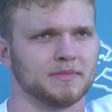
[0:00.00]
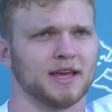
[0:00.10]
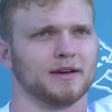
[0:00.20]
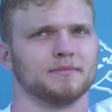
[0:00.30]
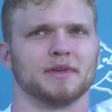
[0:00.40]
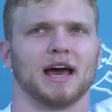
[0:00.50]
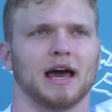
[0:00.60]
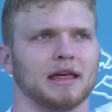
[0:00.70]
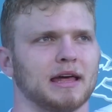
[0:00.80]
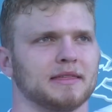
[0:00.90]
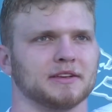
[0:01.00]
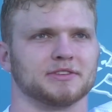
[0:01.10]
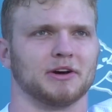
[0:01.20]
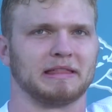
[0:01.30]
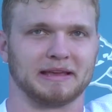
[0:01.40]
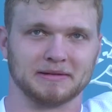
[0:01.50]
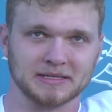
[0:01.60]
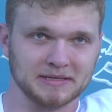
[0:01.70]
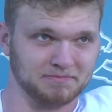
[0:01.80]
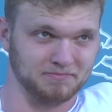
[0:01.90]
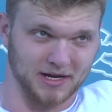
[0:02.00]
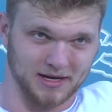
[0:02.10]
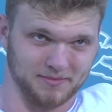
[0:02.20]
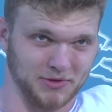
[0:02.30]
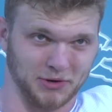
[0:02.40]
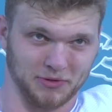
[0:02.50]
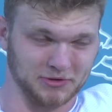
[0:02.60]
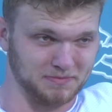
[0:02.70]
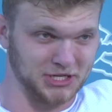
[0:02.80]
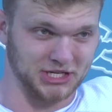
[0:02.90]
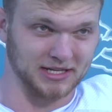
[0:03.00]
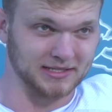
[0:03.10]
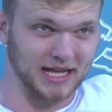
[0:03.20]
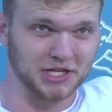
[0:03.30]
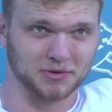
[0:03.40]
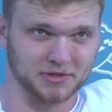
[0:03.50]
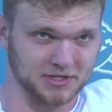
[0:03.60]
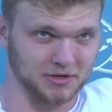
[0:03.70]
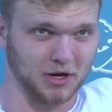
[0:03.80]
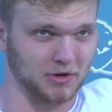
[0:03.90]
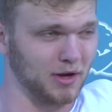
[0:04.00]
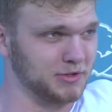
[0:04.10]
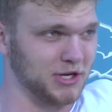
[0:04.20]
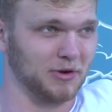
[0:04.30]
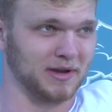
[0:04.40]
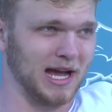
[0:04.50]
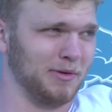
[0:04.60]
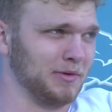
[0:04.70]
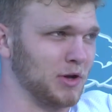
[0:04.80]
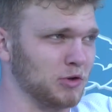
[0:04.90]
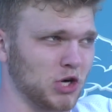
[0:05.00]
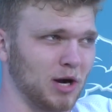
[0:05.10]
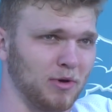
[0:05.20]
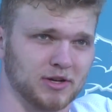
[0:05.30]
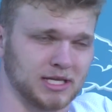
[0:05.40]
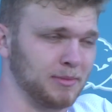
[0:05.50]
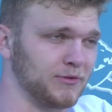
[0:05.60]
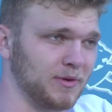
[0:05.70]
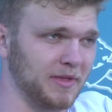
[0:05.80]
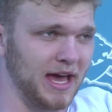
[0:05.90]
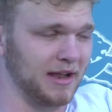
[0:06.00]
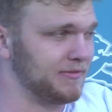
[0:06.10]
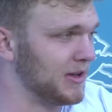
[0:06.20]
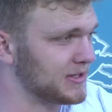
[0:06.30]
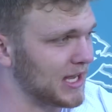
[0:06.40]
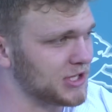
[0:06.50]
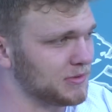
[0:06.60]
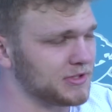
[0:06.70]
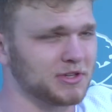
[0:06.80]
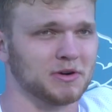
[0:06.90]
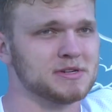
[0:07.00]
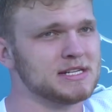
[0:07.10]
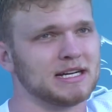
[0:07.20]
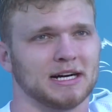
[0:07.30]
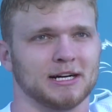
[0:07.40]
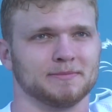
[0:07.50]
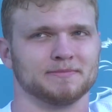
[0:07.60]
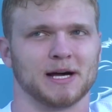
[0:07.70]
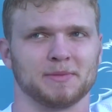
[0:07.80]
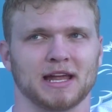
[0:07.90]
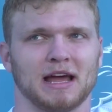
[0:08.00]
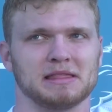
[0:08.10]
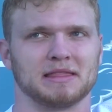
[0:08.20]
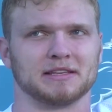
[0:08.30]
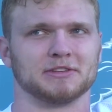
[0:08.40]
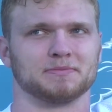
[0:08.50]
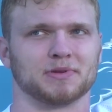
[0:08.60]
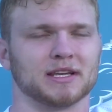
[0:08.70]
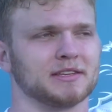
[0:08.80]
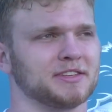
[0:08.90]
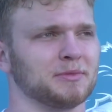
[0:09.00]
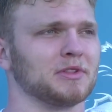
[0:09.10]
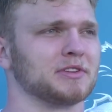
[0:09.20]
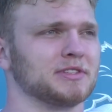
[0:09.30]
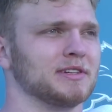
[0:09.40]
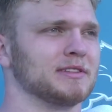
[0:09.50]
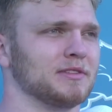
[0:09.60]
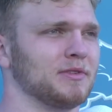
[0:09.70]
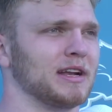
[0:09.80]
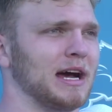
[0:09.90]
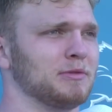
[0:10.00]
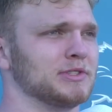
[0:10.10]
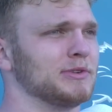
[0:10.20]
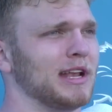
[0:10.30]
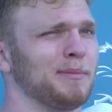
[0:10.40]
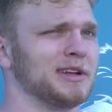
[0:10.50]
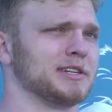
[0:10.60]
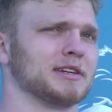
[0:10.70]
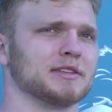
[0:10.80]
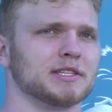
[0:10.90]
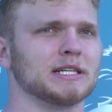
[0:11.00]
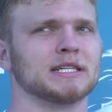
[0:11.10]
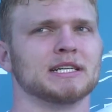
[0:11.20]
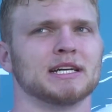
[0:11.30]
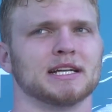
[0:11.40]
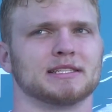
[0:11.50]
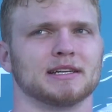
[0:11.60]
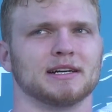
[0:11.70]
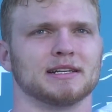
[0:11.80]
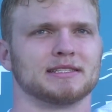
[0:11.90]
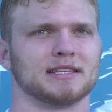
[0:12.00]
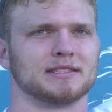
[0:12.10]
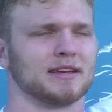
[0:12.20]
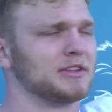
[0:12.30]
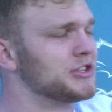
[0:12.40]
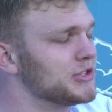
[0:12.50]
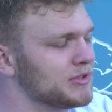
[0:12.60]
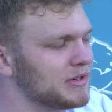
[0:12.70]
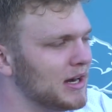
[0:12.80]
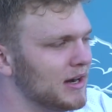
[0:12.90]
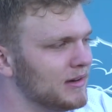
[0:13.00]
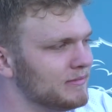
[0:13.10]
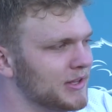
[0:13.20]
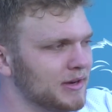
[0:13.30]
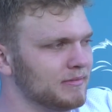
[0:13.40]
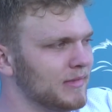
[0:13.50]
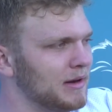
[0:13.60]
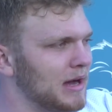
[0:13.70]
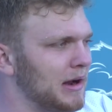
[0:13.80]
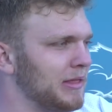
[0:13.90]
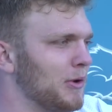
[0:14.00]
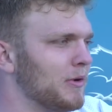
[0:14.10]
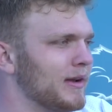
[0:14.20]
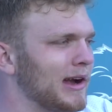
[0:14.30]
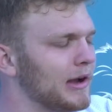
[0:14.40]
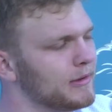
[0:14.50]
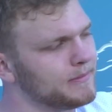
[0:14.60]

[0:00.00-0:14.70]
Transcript: Yeah, I think so. I think, you know, those Michigan schedules are no joke now, and Coach Harbaugh is coming from the NFL schedule. So, I mean, this is pretty similar to what I was doing at Michigan. So it's nothing too, out of the ordinary.